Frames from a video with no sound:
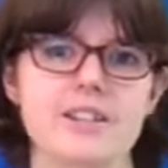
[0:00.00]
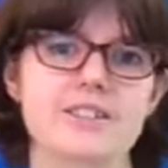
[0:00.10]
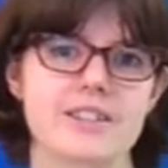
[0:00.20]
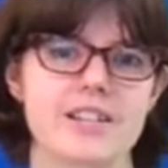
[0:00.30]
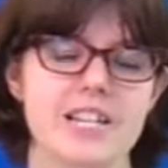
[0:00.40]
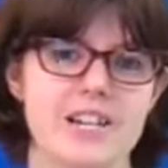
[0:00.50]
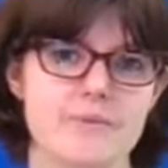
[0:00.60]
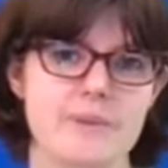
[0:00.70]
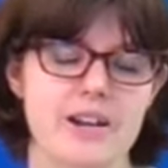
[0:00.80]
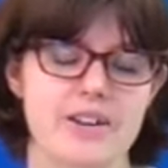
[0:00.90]
slightly
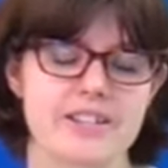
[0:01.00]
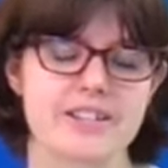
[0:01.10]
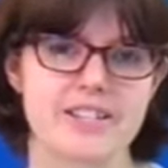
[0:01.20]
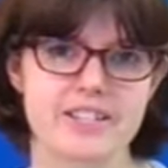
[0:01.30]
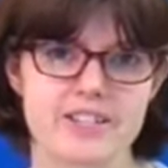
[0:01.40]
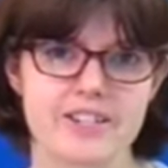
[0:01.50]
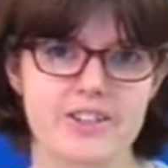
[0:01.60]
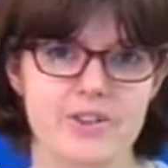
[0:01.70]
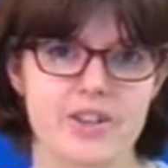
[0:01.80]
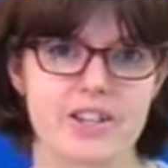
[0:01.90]
overbearing assessor
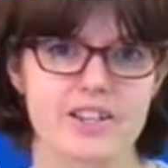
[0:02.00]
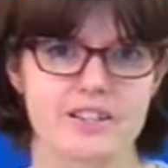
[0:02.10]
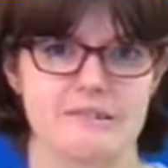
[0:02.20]
and you're thinking,